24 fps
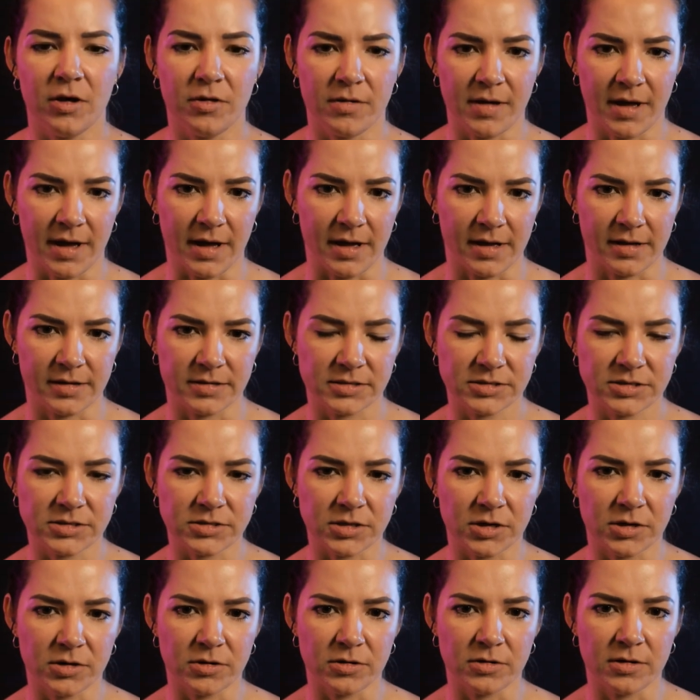Okay.
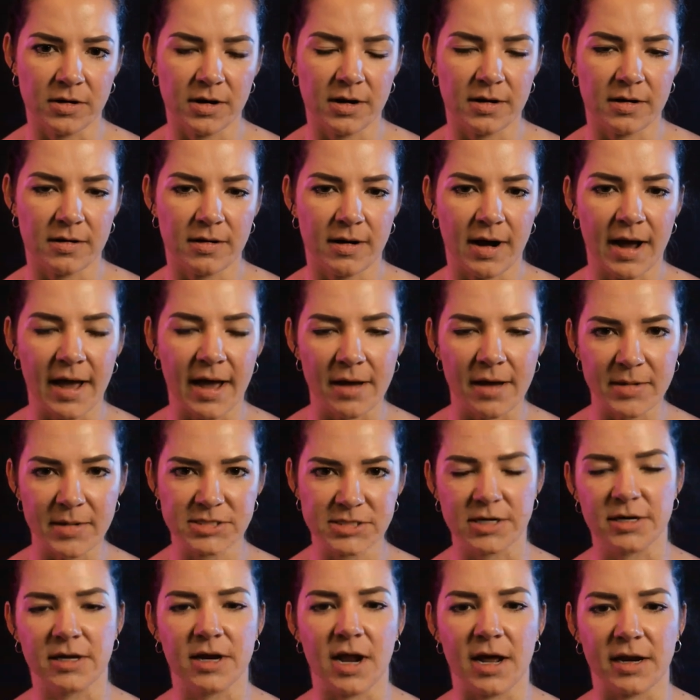So I have my
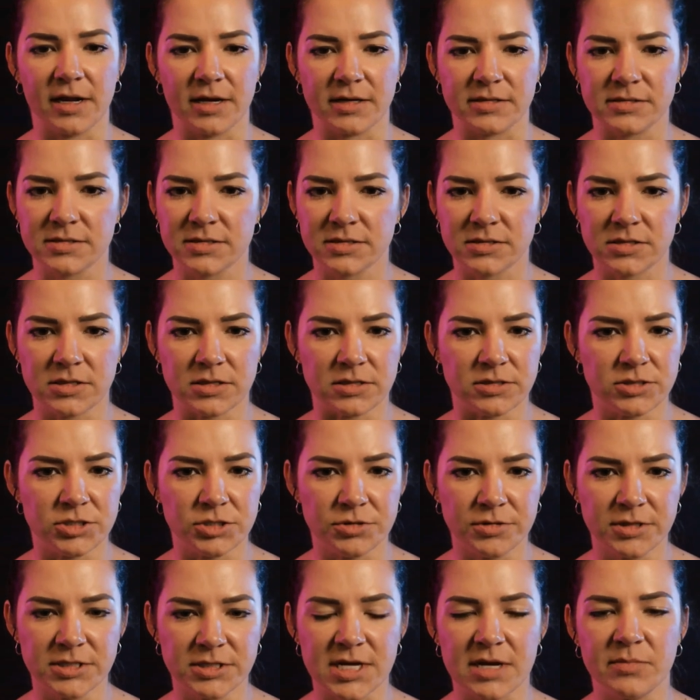target audience, the two
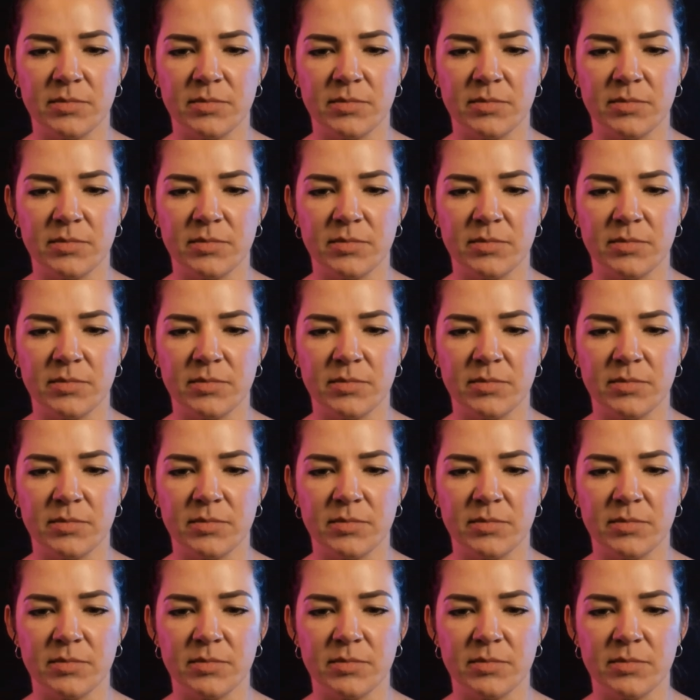to ten